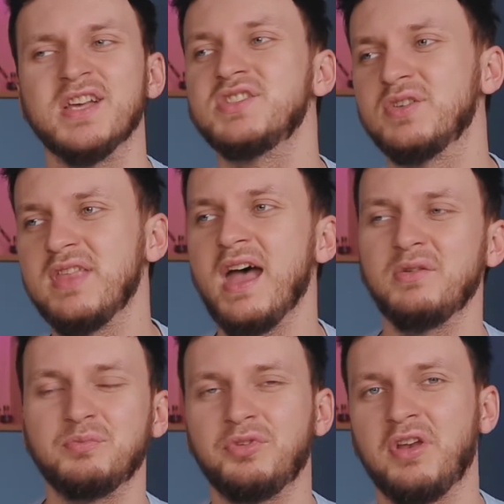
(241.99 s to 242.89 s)
So
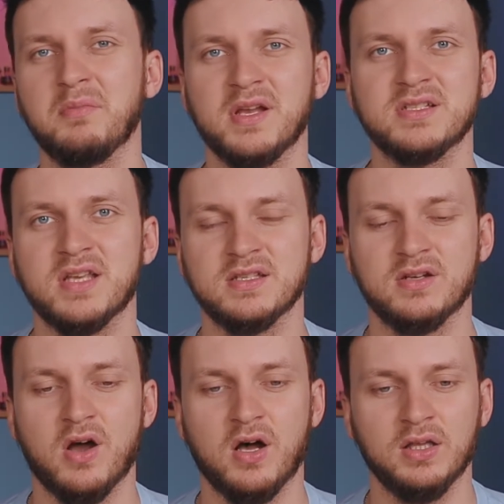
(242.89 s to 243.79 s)
that pretty much says
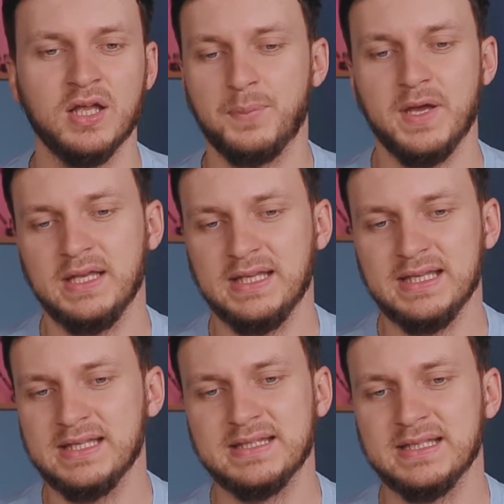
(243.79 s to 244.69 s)
it all. But
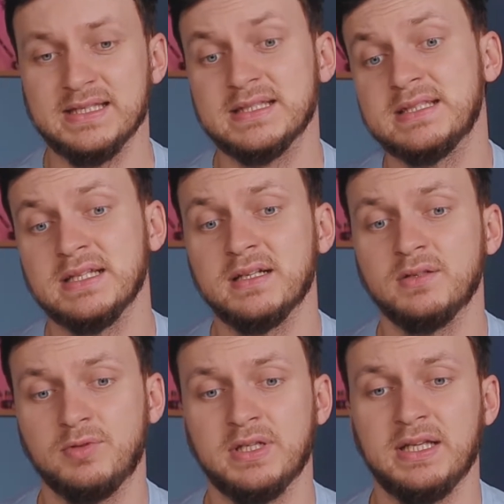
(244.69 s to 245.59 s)
it
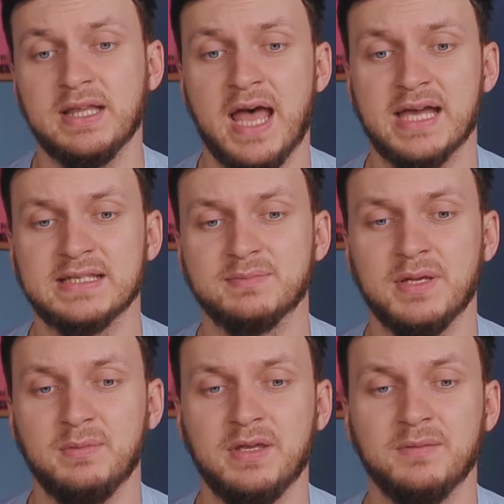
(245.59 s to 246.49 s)
still really lasts
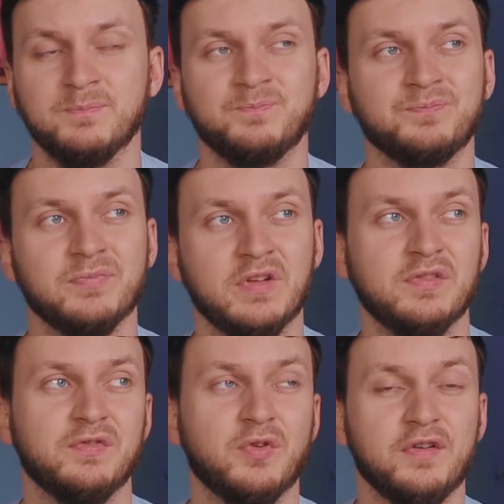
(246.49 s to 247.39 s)
maybe
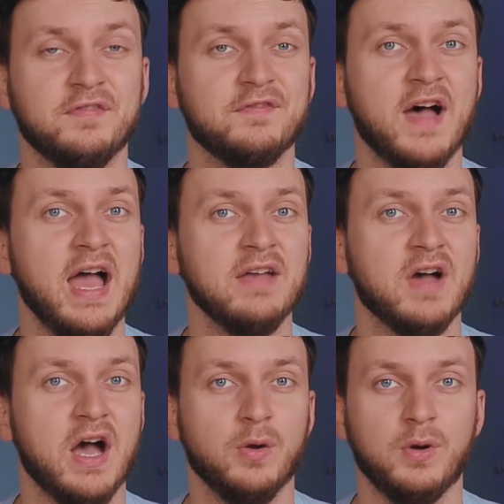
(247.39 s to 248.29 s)
for 5
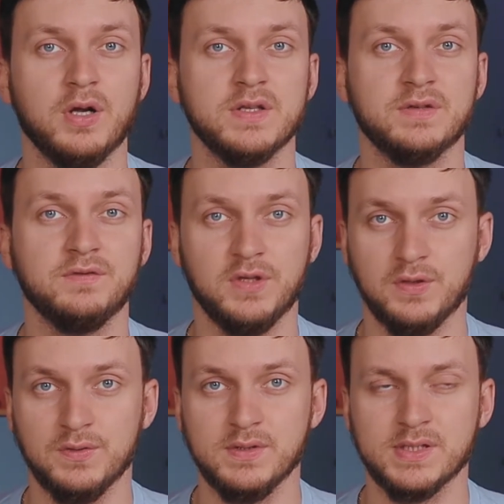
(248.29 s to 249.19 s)
hours of
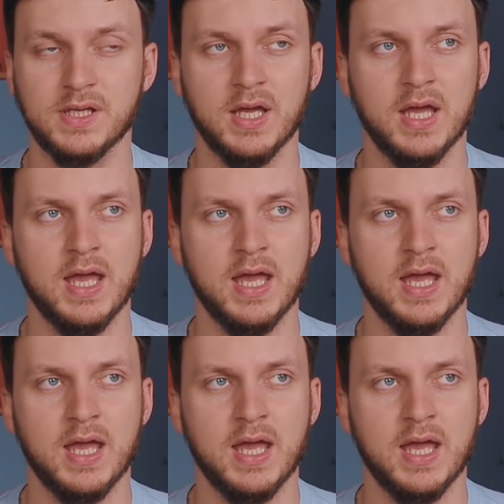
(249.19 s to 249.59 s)
use.